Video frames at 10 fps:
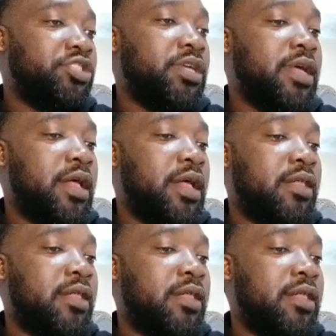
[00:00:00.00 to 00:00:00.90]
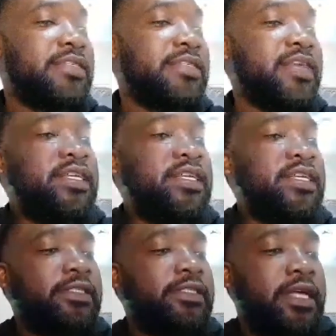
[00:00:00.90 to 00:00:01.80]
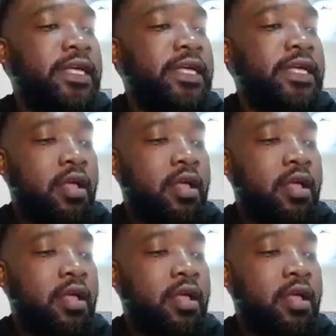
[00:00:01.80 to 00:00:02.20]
occupational health and safety.